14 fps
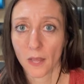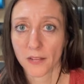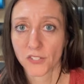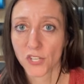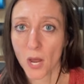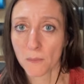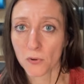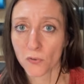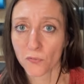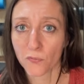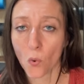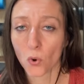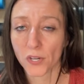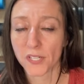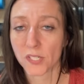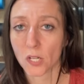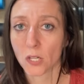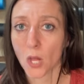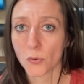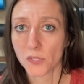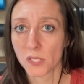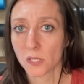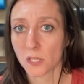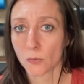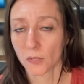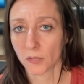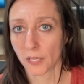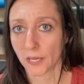And number four is closely
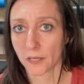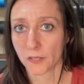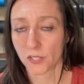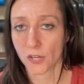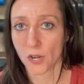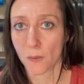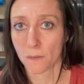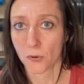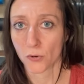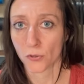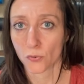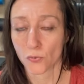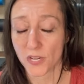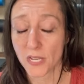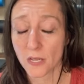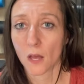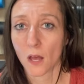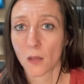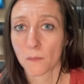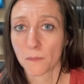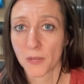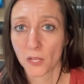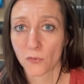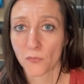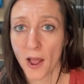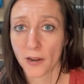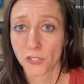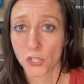related to number three. A big
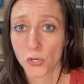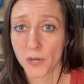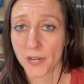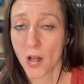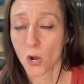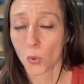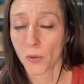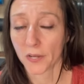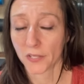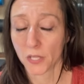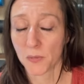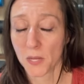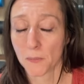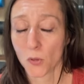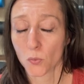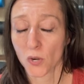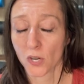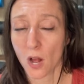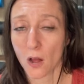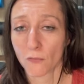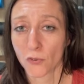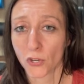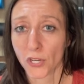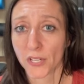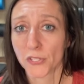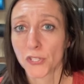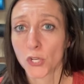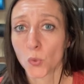factor in how quickly people recover
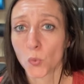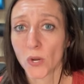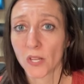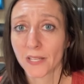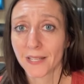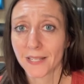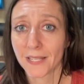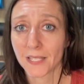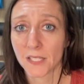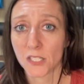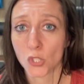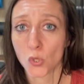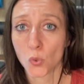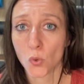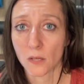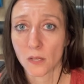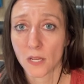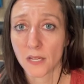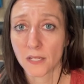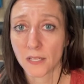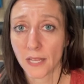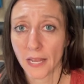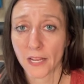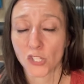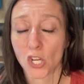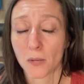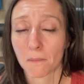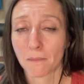is their willingness to
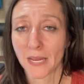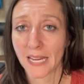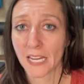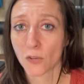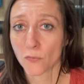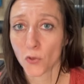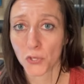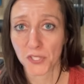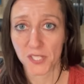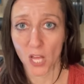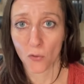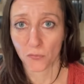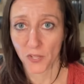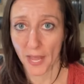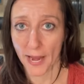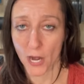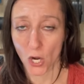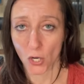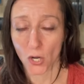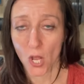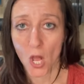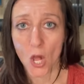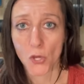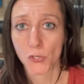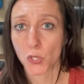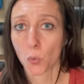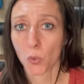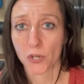engage in meaningful self-care.
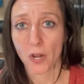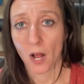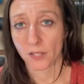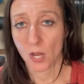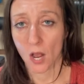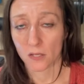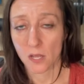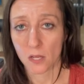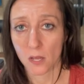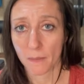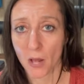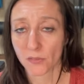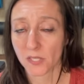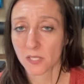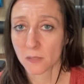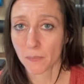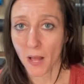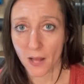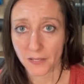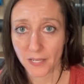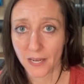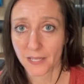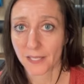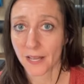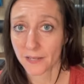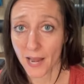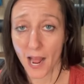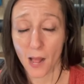So we're not talking about spa days
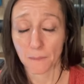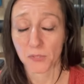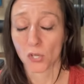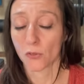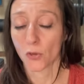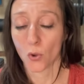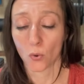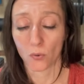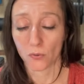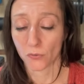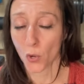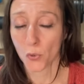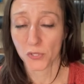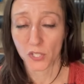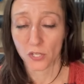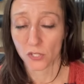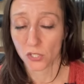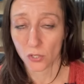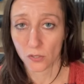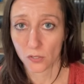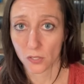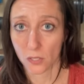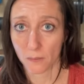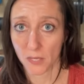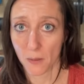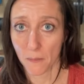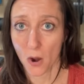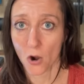and naps, although those can certainly
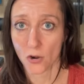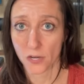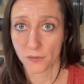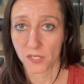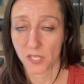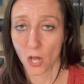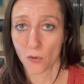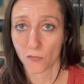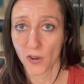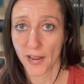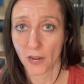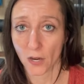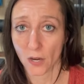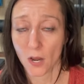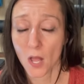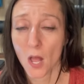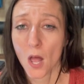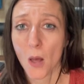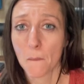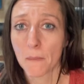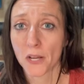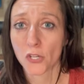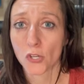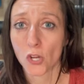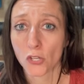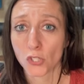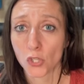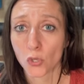be a part of self-care, but
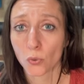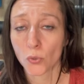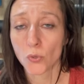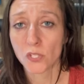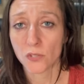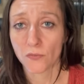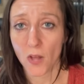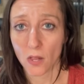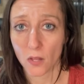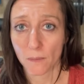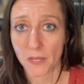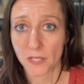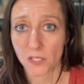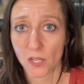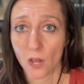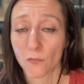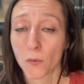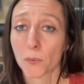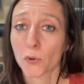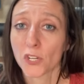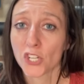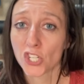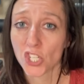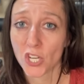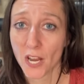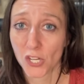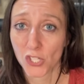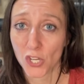a true development of
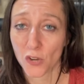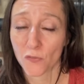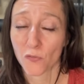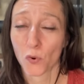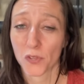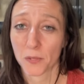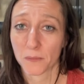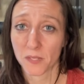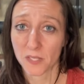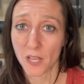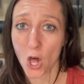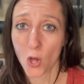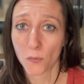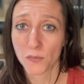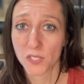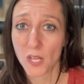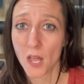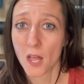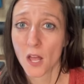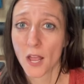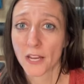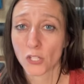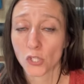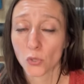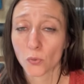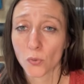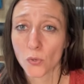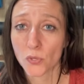appreciation for themselves, a
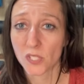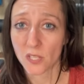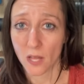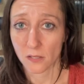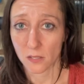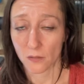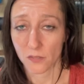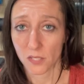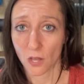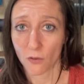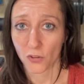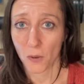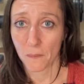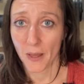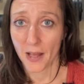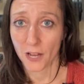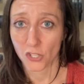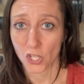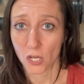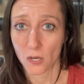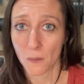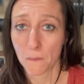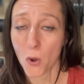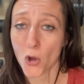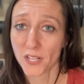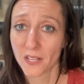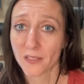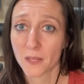true sense of self-compassion,
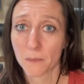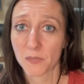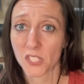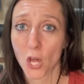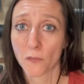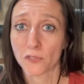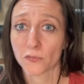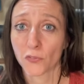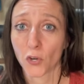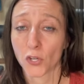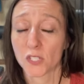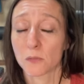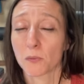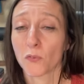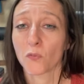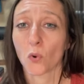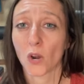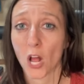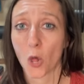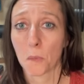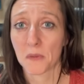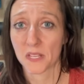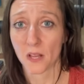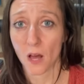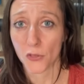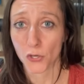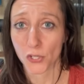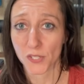putting themselves first before helping
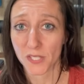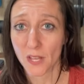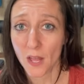others.